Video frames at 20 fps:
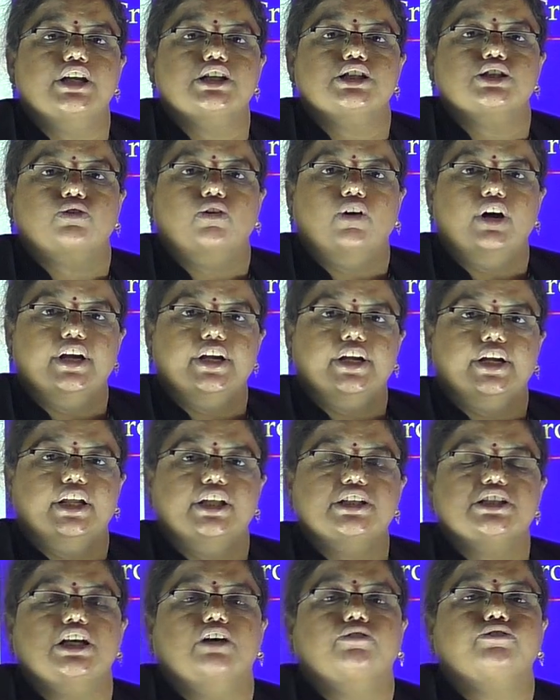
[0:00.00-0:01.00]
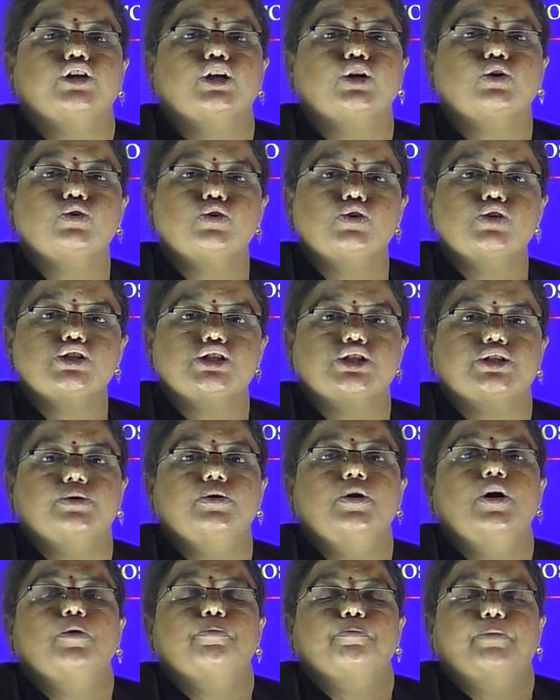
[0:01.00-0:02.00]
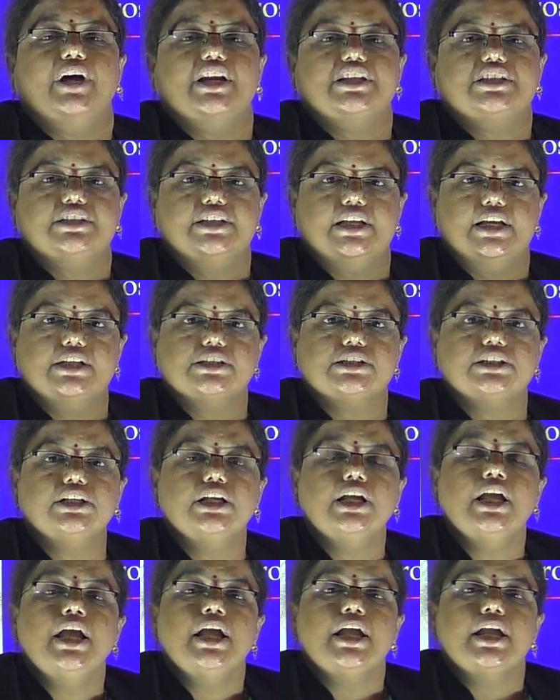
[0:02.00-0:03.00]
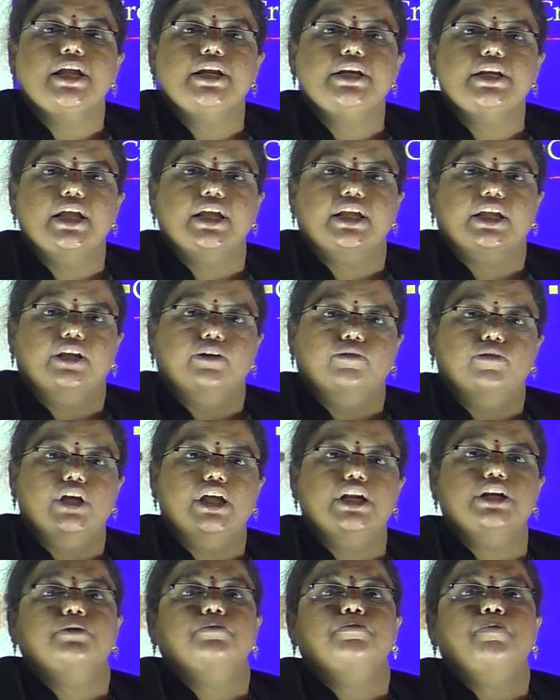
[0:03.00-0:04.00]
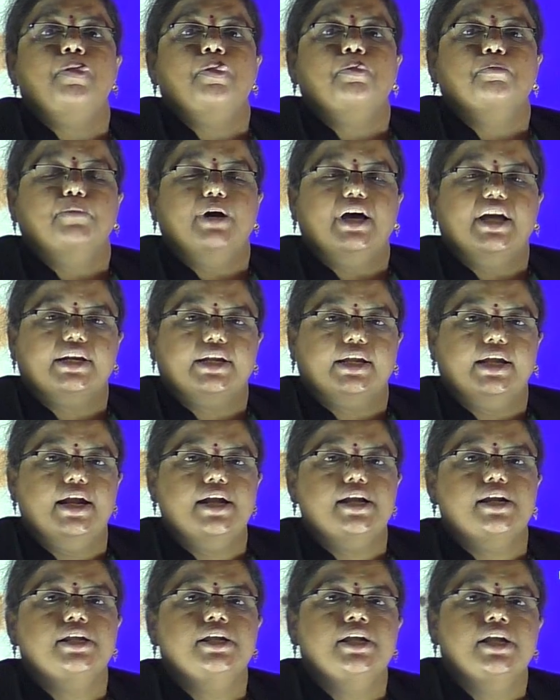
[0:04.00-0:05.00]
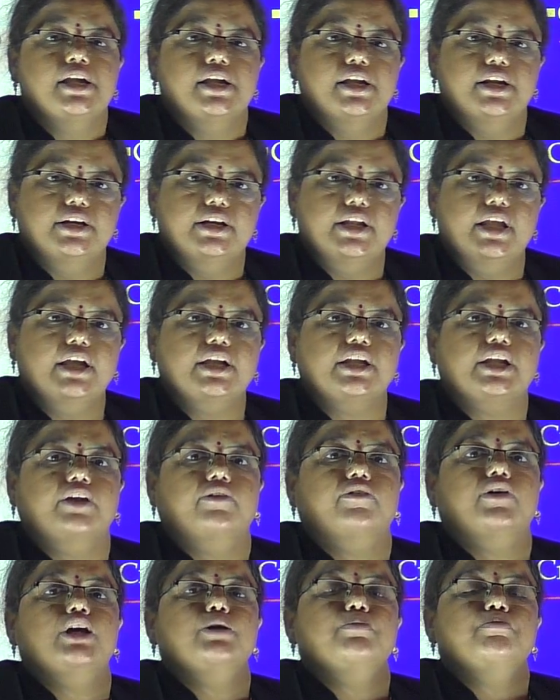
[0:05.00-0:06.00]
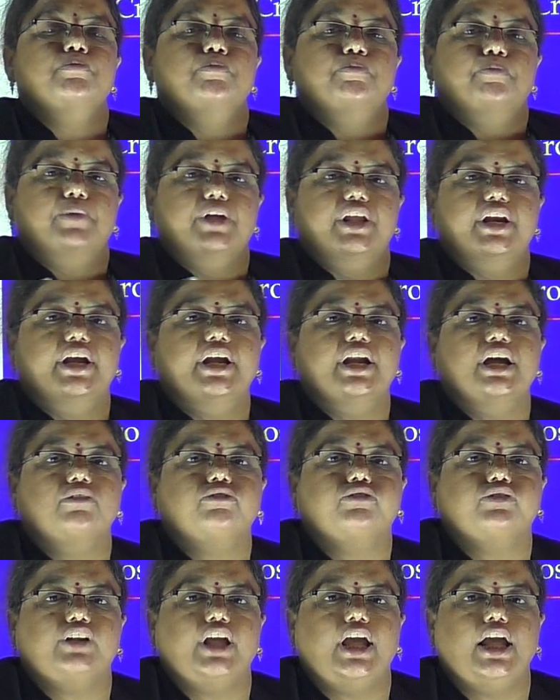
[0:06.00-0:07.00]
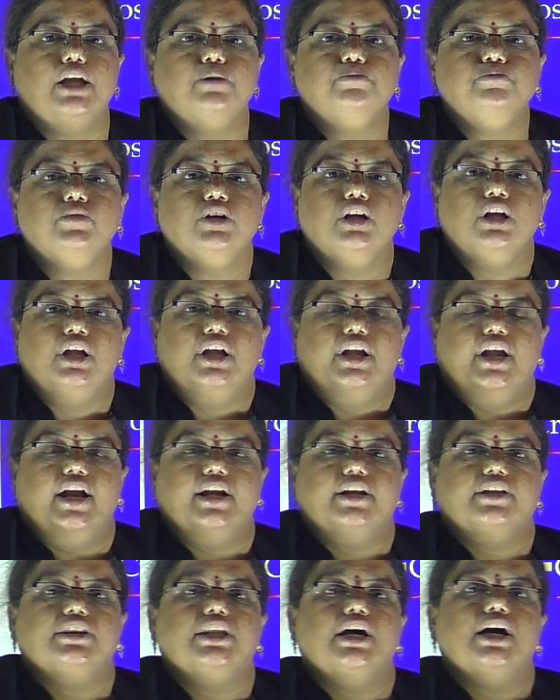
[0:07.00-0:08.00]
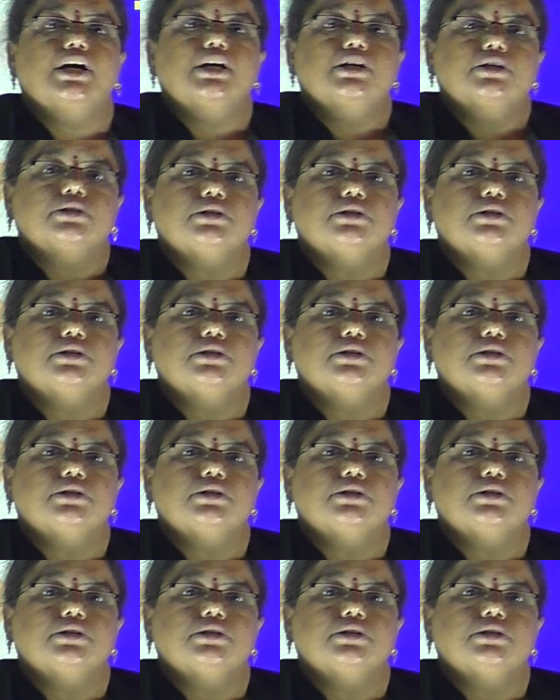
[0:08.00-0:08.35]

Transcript: quantities of the goods purchased in a given market in a given period of time at the